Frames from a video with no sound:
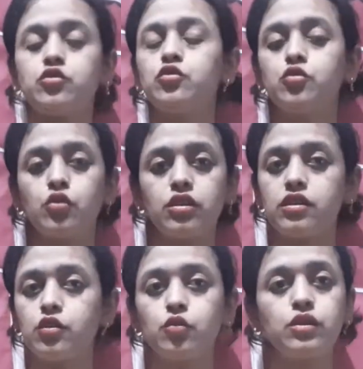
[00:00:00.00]

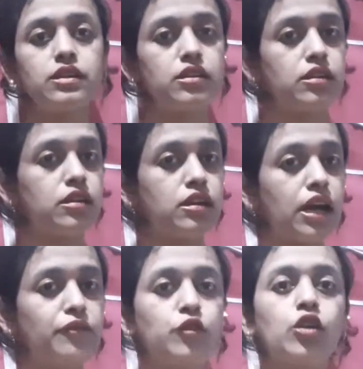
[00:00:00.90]
You
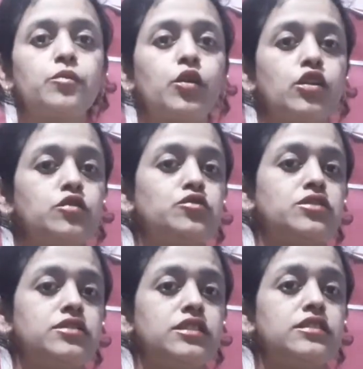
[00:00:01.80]
have not
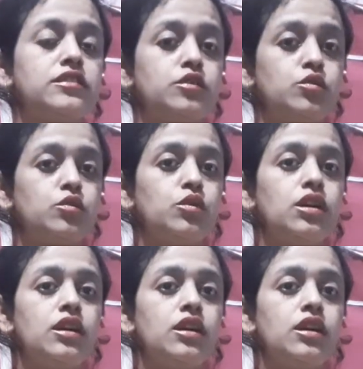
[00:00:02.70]
produced it to